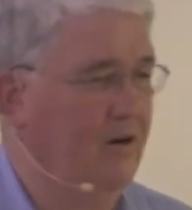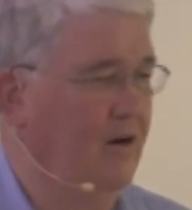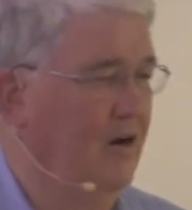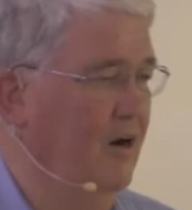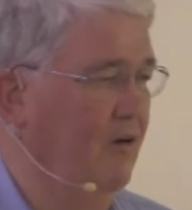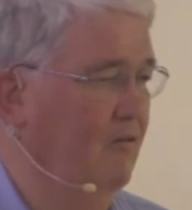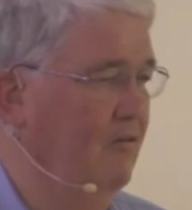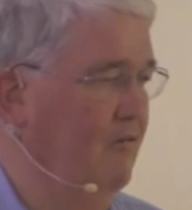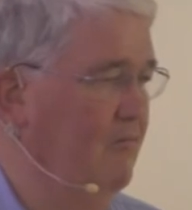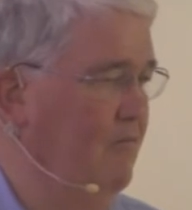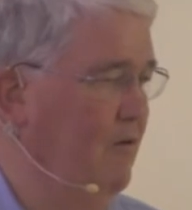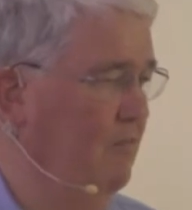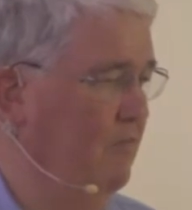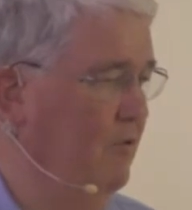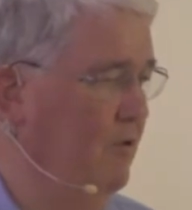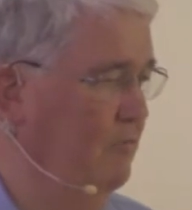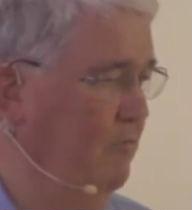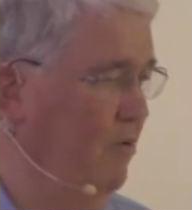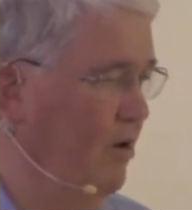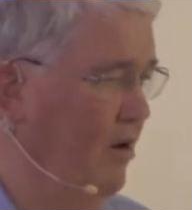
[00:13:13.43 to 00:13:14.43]
and I
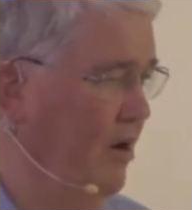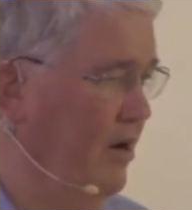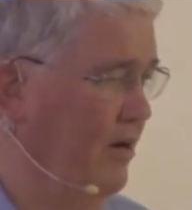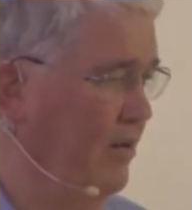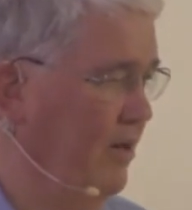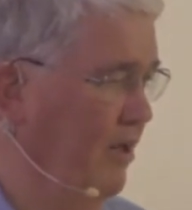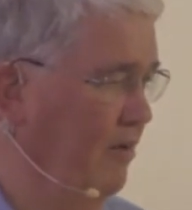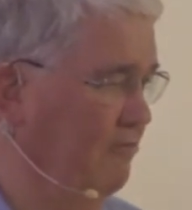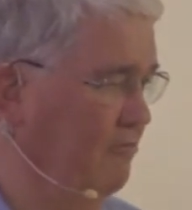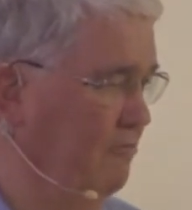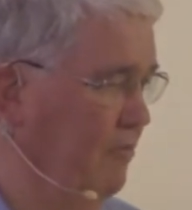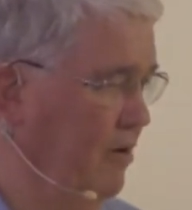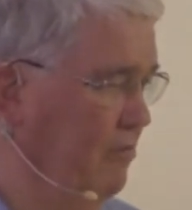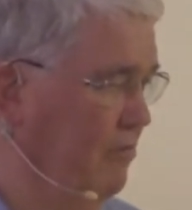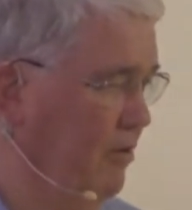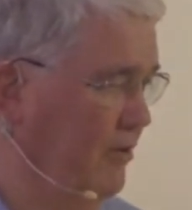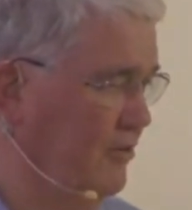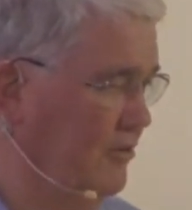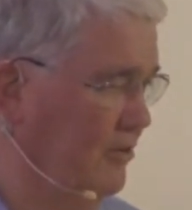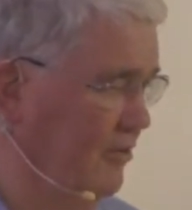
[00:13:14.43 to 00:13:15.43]
remembered where I had left my
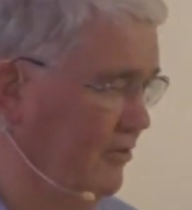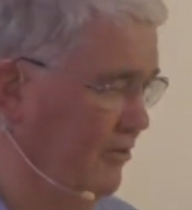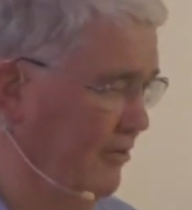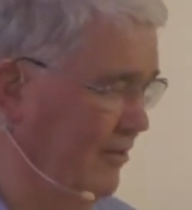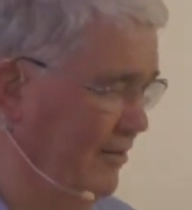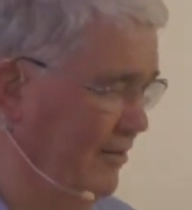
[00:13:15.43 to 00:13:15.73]
bicycle.